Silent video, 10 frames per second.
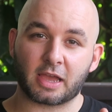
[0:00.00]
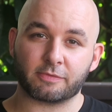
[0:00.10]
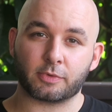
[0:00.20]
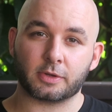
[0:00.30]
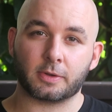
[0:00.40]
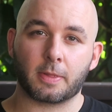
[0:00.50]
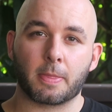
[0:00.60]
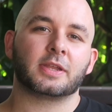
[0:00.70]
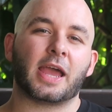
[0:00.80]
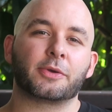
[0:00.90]
to have one.
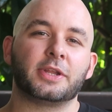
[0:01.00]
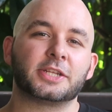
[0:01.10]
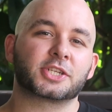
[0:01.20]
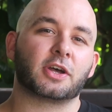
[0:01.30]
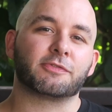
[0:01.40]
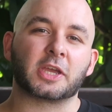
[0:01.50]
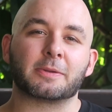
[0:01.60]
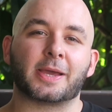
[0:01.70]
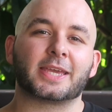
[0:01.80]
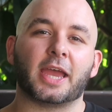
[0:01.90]
Now you need to start
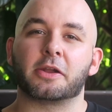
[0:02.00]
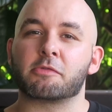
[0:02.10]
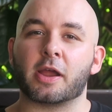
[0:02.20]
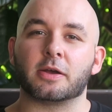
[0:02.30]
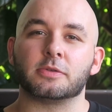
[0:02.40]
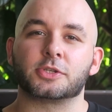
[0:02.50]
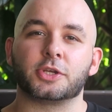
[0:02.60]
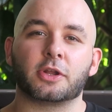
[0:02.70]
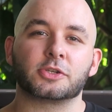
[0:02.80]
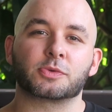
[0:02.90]
thinking about getting around.
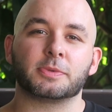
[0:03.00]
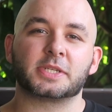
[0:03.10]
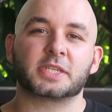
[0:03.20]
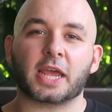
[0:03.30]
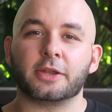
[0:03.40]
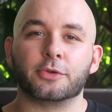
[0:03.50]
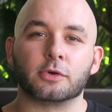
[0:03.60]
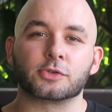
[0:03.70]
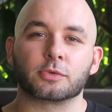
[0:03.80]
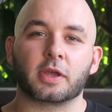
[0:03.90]
So you don't just want to be sat
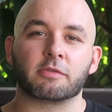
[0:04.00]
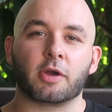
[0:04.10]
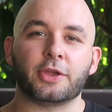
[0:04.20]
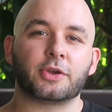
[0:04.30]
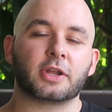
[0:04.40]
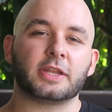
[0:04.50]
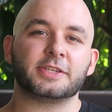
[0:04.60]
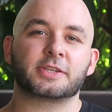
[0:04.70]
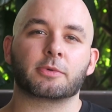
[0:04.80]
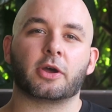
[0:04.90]
indoors all day, right? You're going to
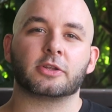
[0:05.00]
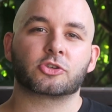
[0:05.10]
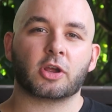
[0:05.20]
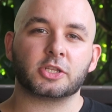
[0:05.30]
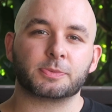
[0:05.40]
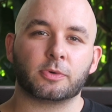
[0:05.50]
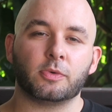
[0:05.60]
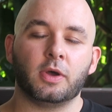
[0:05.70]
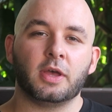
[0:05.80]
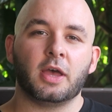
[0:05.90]
need some kind of
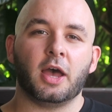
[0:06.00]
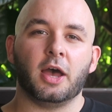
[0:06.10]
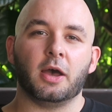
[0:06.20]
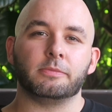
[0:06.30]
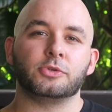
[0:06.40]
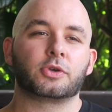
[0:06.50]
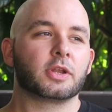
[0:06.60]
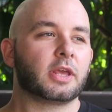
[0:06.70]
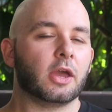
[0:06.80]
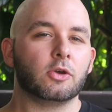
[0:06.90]
transport. You
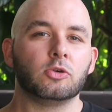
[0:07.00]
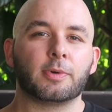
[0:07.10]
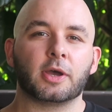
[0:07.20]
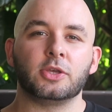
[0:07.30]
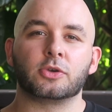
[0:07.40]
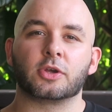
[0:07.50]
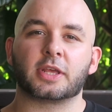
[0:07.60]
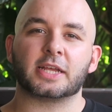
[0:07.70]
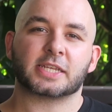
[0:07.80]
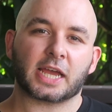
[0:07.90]
could get Uber, you
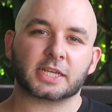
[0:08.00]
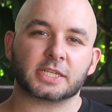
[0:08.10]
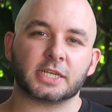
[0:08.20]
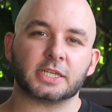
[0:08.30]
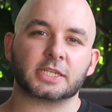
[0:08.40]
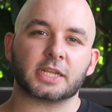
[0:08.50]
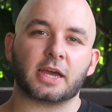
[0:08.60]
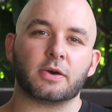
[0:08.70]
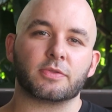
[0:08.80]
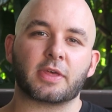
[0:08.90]
could get taxis.
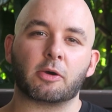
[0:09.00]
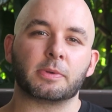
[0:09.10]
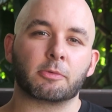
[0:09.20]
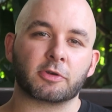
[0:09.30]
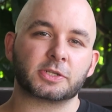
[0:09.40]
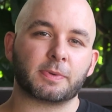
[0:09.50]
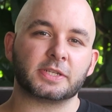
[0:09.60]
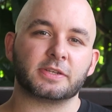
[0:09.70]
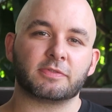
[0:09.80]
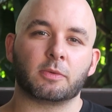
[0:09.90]
Now that will be more
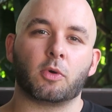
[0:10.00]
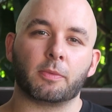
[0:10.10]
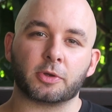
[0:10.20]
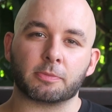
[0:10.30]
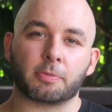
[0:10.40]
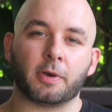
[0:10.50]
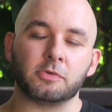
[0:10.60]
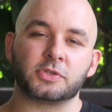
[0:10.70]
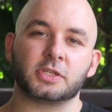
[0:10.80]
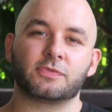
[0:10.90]
expensive than what I'm going to
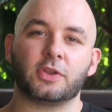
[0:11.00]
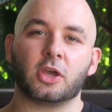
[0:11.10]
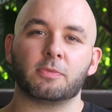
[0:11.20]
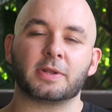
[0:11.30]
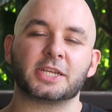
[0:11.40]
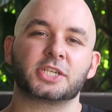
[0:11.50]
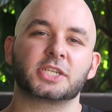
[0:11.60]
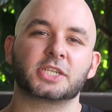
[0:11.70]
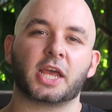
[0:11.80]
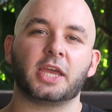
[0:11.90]
propose in this video, but let's
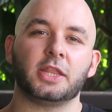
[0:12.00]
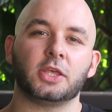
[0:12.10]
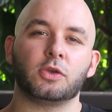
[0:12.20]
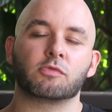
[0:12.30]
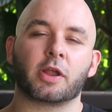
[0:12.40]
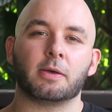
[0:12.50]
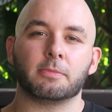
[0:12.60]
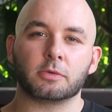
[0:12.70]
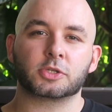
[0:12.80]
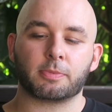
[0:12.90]
just say that you rent a
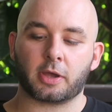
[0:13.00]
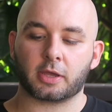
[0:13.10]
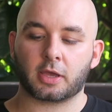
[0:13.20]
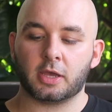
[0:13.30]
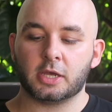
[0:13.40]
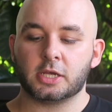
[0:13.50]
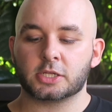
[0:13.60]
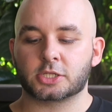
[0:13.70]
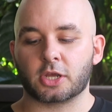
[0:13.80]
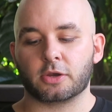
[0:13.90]
motorbike.
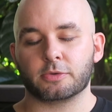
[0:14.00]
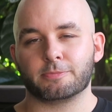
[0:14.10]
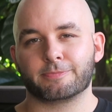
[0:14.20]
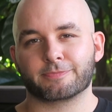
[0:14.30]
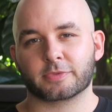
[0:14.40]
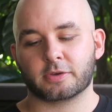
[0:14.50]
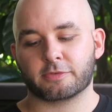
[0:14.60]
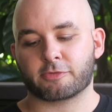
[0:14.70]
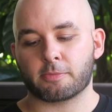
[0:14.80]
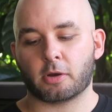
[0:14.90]
So
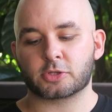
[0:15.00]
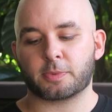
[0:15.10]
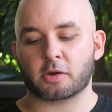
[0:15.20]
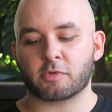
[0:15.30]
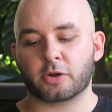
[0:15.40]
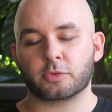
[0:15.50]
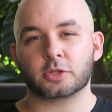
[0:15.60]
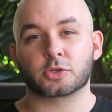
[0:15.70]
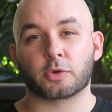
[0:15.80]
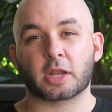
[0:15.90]
for a motorbike rental,
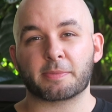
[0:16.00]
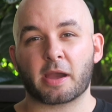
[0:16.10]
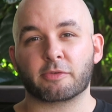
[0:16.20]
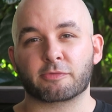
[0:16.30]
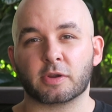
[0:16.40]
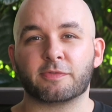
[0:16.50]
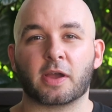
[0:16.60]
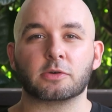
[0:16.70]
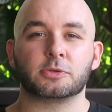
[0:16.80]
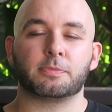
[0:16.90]
you're talking about
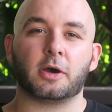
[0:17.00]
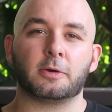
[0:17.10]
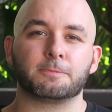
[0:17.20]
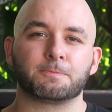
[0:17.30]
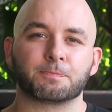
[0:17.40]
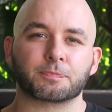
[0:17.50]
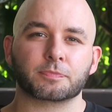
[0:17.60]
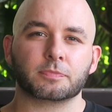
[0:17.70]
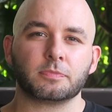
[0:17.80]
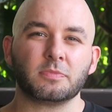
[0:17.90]
3,000 baht.
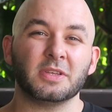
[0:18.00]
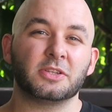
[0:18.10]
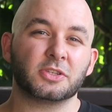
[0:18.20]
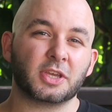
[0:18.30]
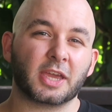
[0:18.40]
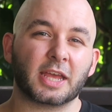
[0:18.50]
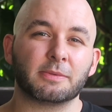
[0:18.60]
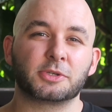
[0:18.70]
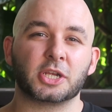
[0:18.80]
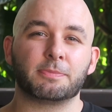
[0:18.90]
You can get
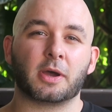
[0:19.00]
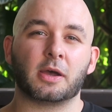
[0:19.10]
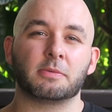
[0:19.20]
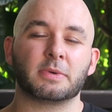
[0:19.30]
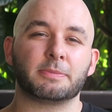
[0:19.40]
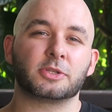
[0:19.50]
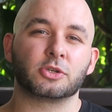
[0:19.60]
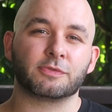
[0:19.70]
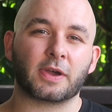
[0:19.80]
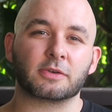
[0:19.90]
them cheaper, maybe
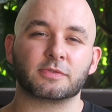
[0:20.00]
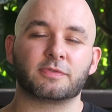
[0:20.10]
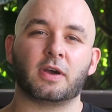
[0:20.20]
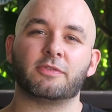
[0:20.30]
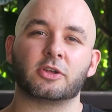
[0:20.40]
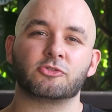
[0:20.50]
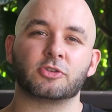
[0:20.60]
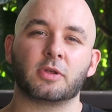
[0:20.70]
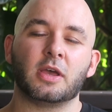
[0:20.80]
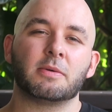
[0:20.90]

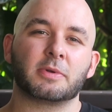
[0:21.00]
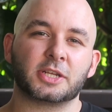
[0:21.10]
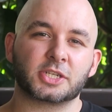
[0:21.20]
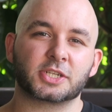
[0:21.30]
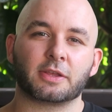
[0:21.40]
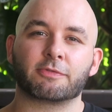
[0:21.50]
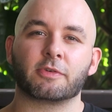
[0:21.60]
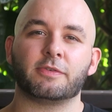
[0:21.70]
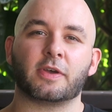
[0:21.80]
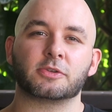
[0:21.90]
2,500, but let's just say
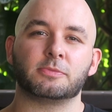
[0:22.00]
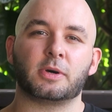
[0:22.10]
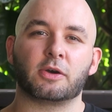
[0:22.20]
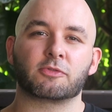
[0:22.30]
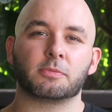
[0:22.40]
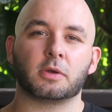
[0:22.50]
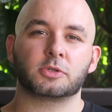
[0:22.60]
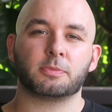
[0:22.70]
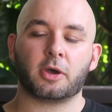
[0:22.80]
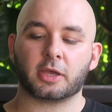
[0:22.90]
3,000 baht for a
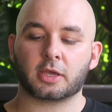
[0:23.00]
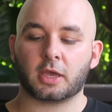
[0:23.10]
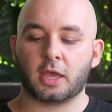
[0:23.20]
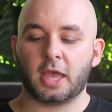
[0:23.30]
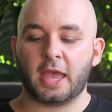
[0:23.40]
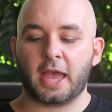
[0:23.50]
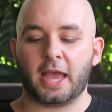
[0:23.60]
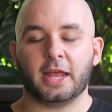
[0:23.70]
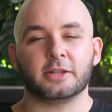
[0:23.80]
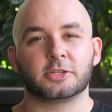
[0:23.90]
motorbike.
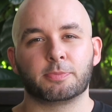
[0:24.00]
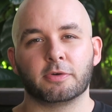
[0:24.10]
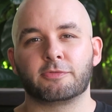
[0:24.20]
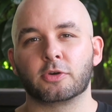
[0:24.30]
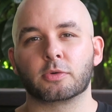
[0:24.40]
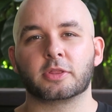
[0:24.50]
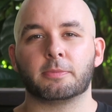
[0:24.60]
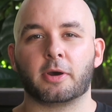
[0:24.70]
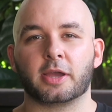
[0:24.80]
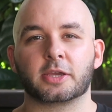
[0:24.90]
And to put fuel in
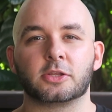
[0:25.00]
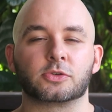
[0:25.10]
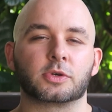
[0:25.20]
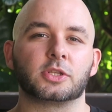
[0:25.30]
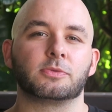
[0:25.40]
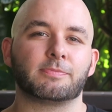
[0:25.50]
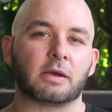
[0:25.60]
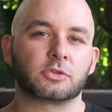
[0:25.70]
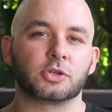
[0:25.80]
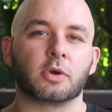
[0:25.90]
the bike, you're talking
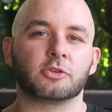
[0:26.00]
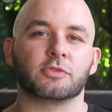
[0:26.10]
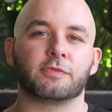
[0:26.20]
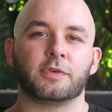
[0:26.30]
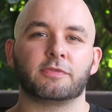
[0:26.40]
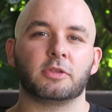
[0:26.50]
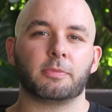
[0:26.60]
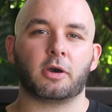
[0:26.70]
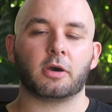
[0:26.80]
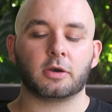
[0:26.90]
about 250
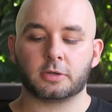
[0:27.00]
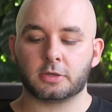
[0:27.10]
baht.